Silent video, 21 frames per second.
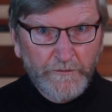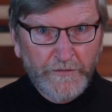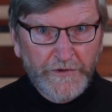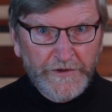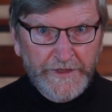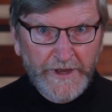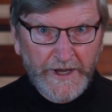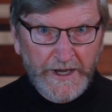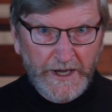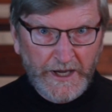
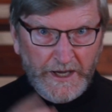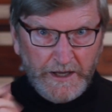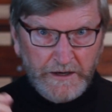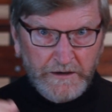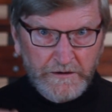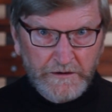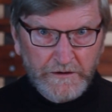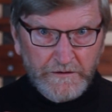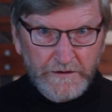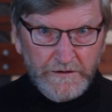But
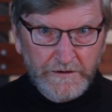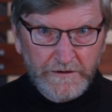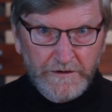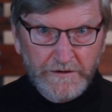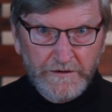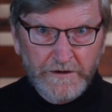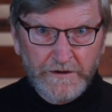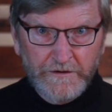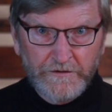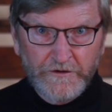then
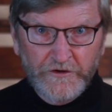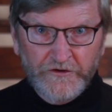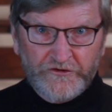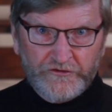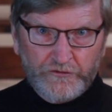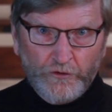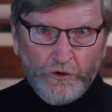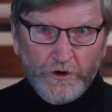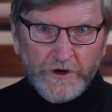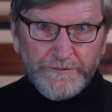the
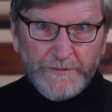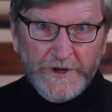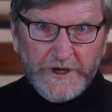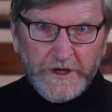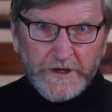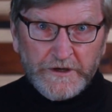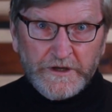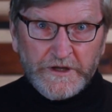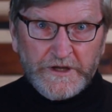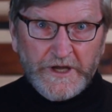story
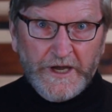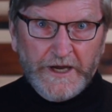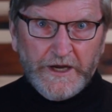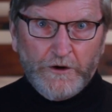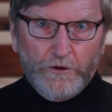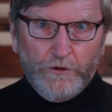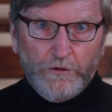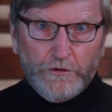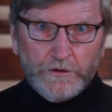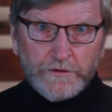began to
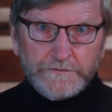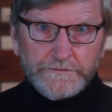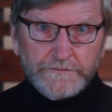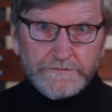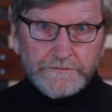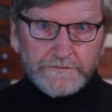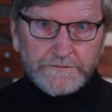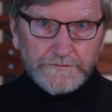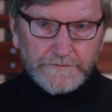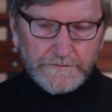take hold.
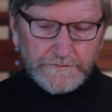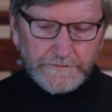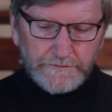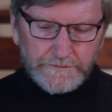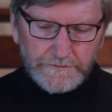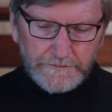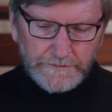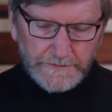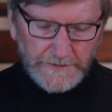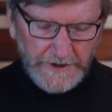
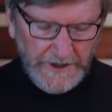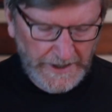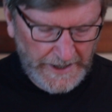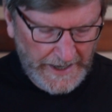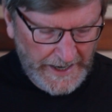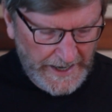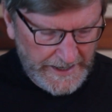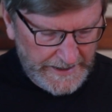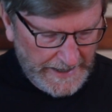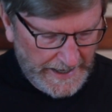And
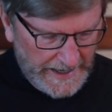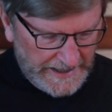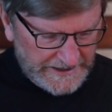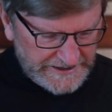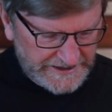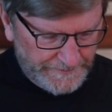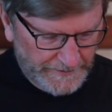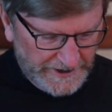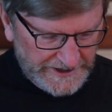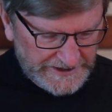I had to
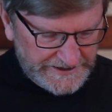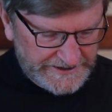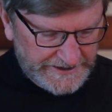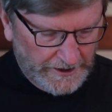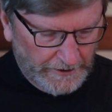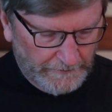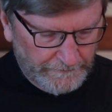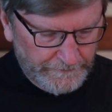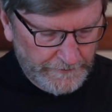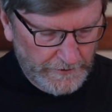ask
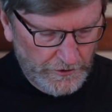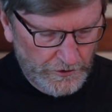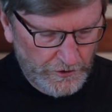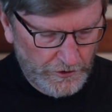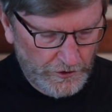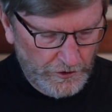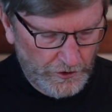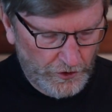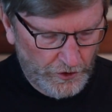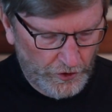myself,
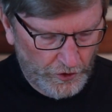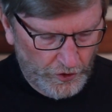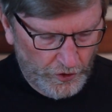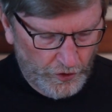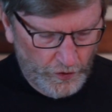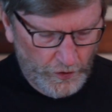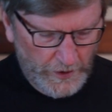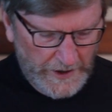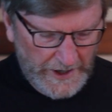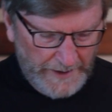
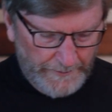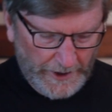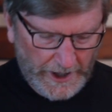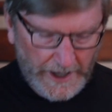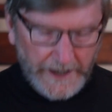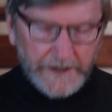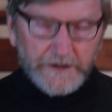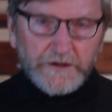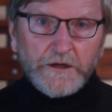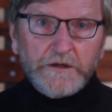who am
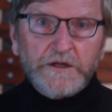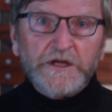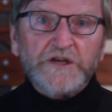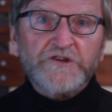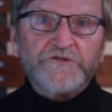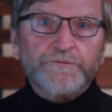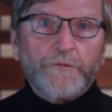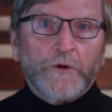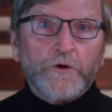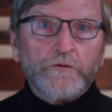I to
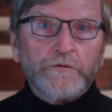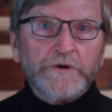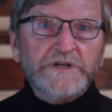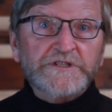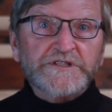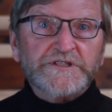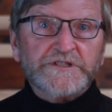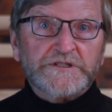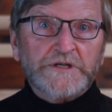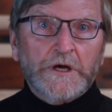this
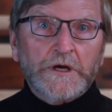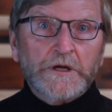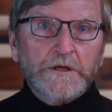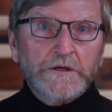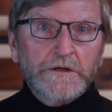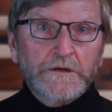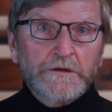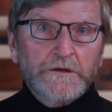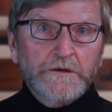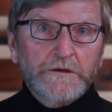barista?
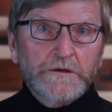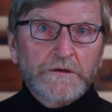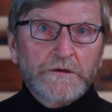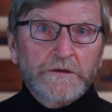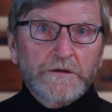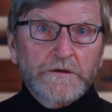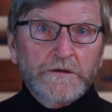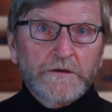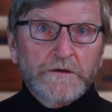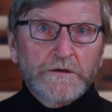
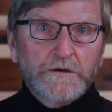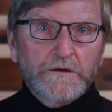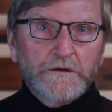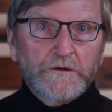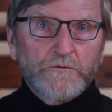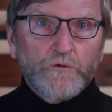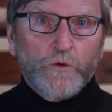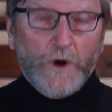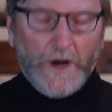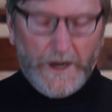
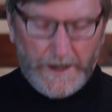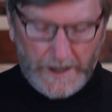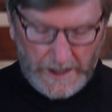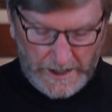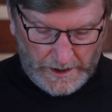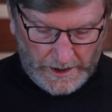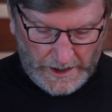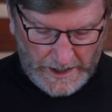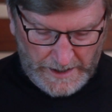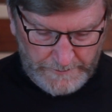
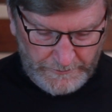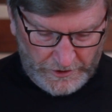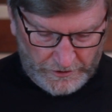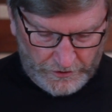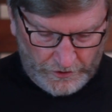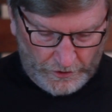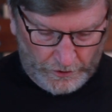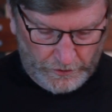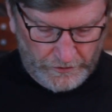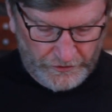Why, I'm a
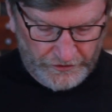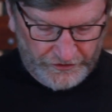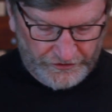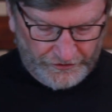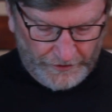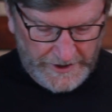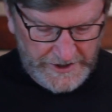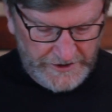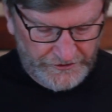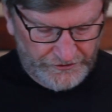total
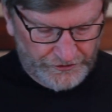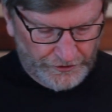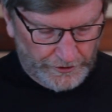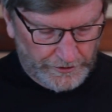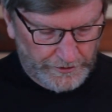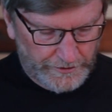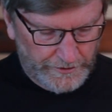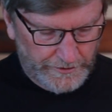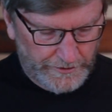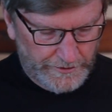stranger.